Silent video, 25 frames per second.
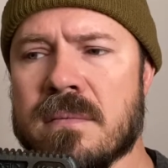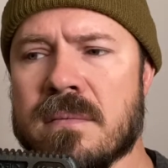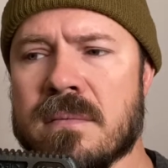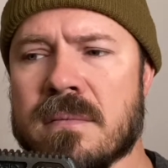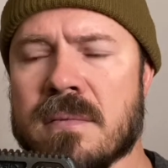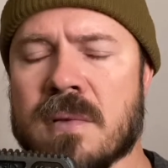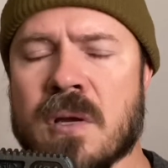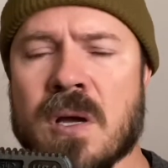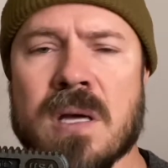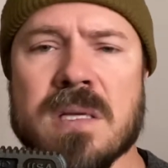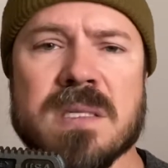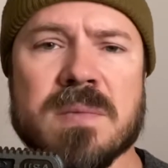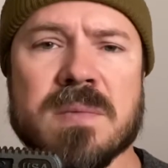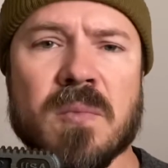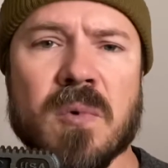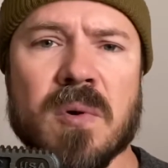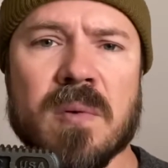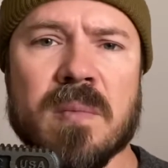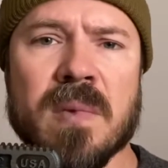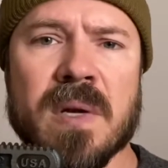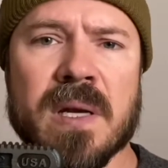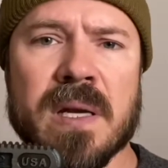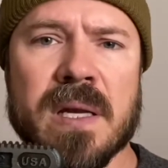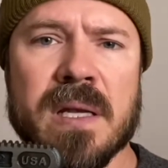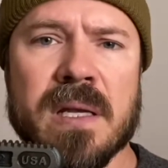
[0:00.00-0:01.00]
costs more
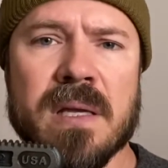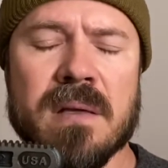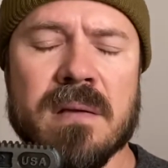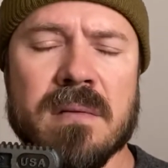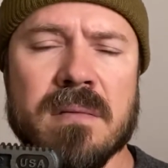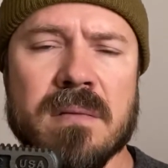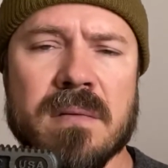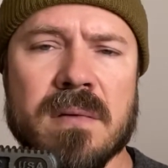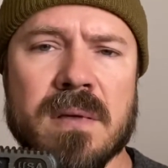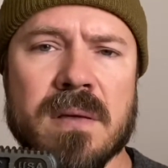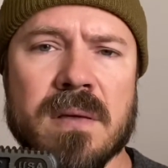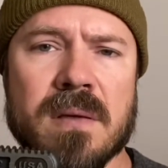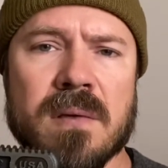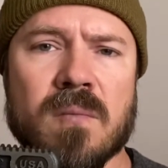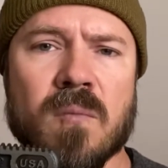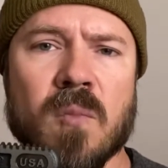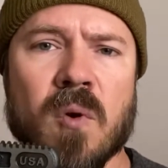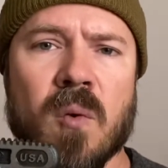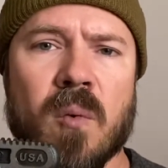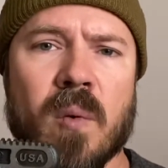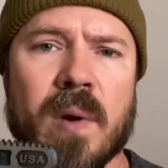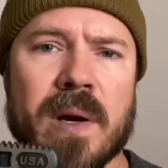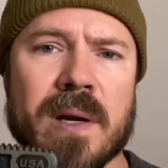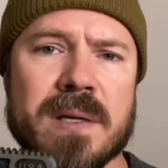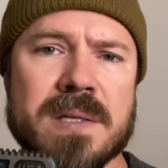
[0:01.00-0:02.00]
money, more
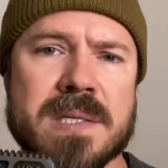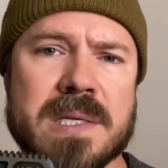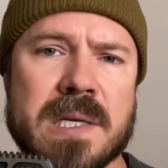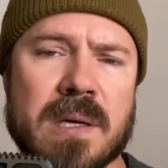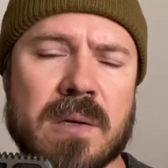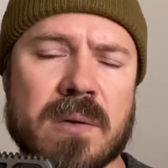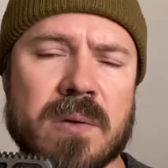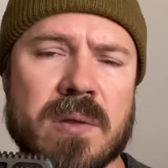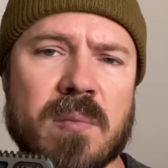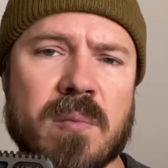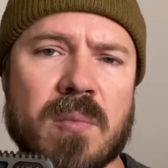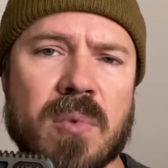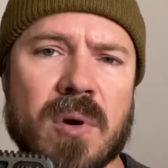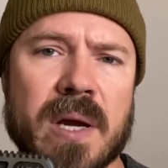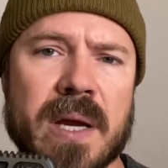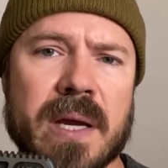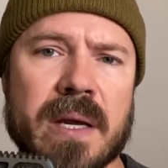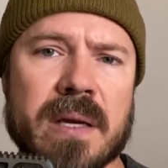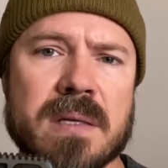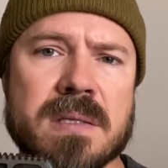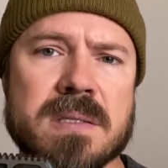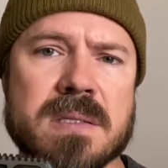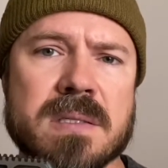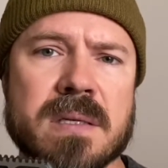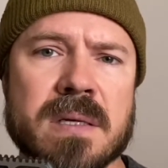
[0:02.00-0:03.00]
wear and tear on the
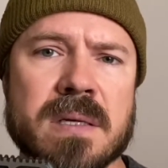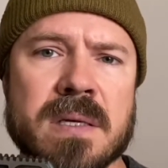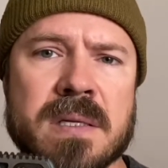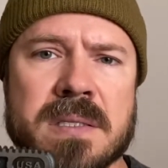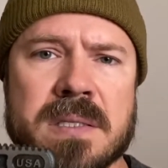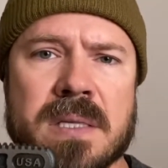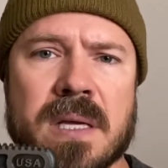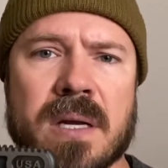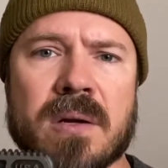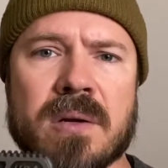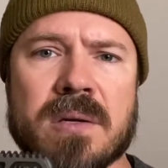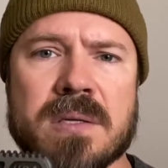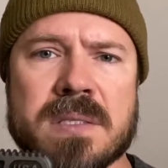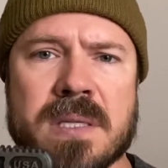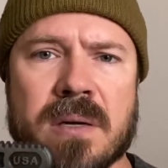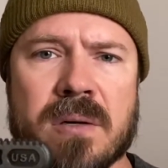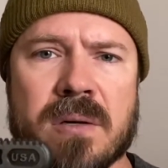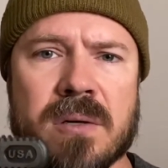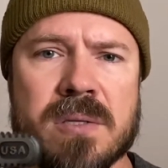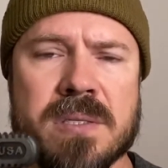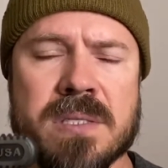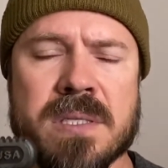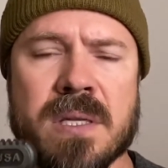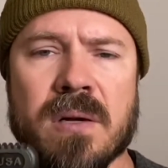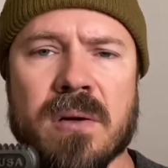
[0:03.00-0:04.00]
brakes, etc., etc.,
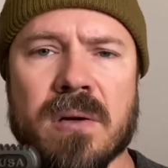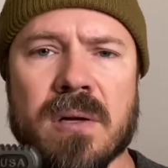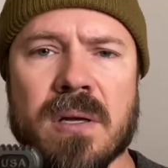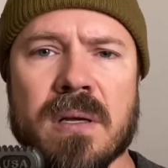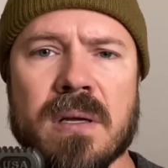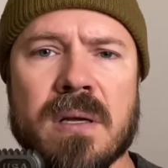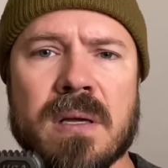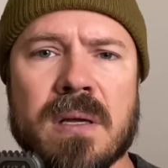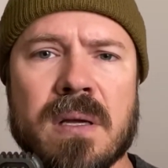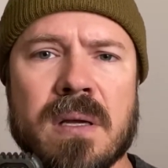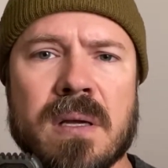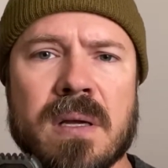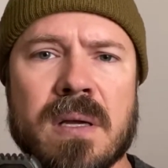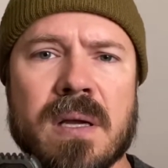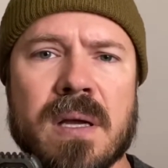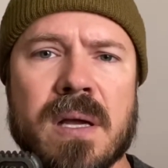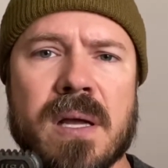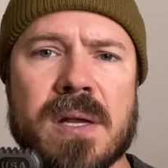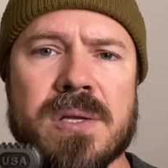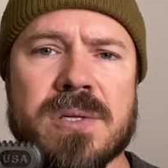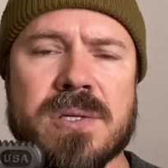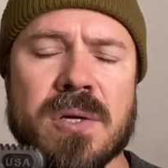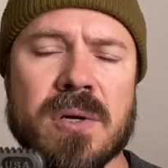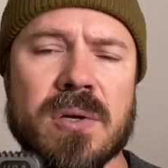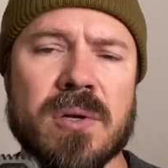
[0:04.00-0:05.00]
etc. And
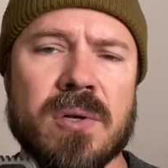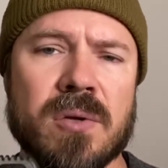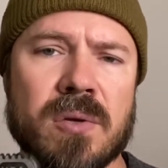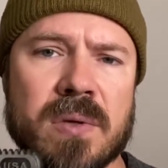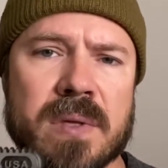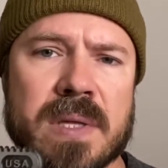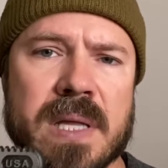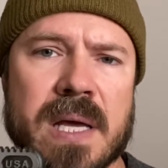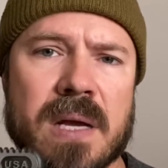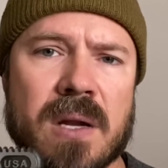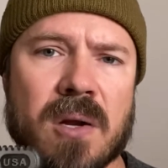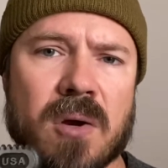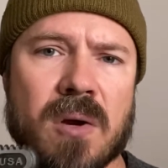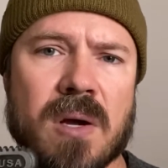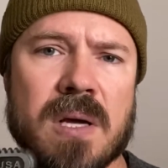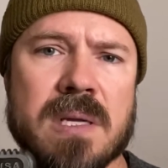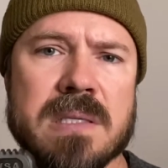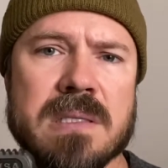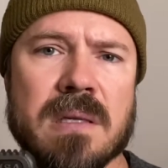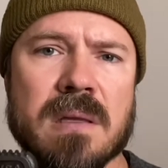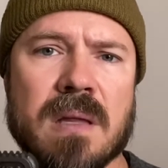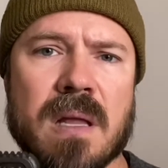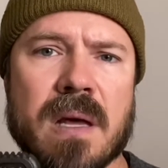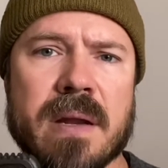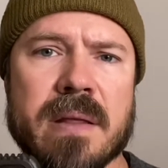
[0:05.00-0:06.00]
you start doing that across
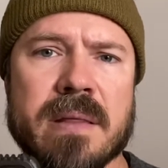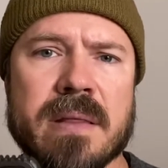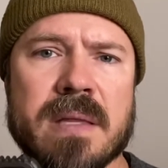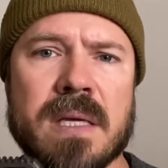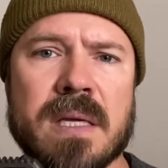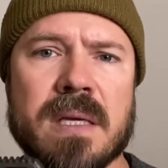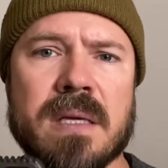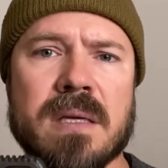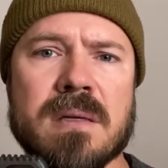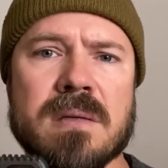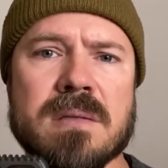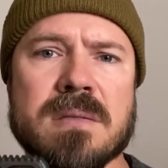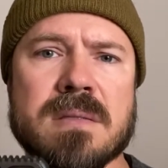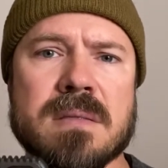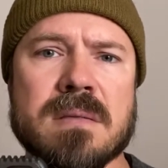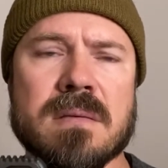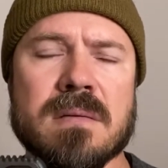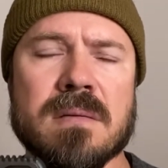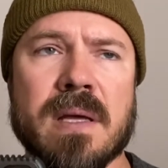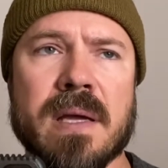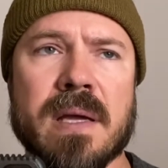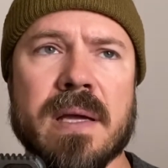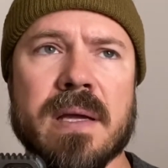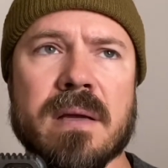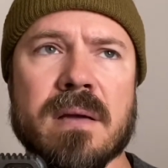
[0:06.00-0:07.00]
a lot of things,
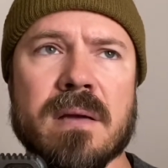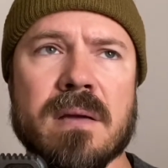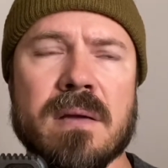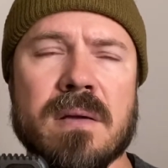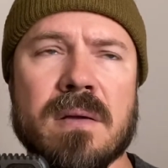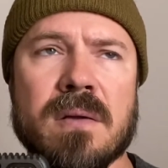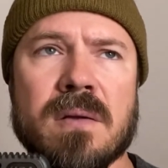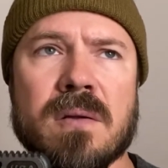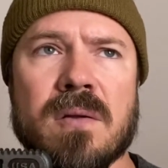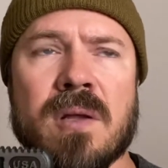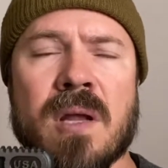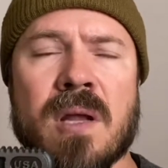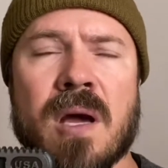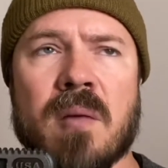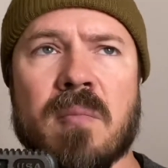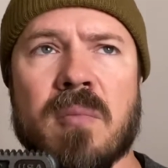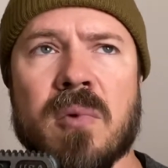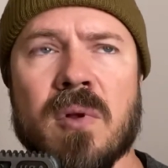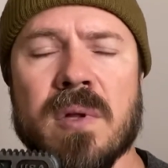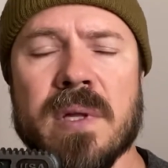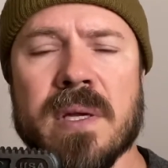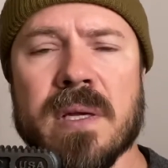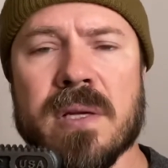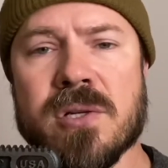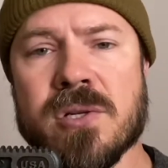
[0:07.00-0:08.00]
like not
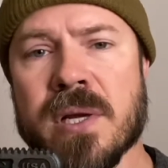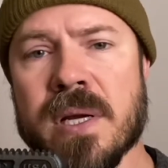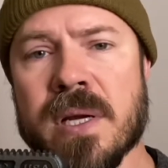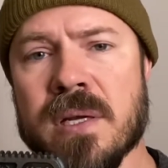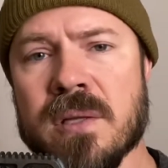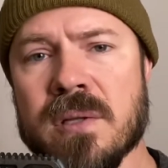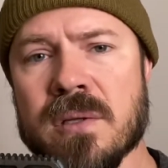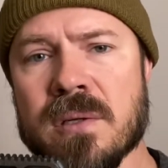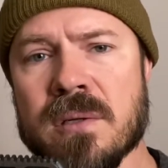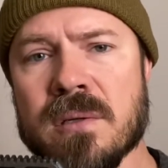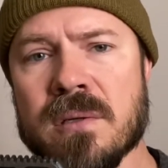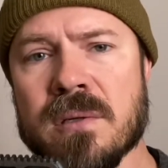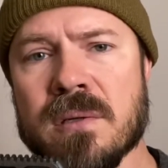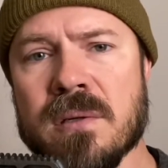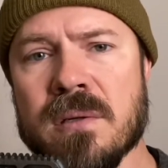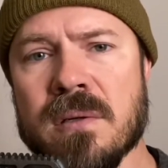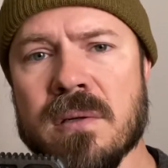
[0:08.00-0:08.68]
pulling a trailer,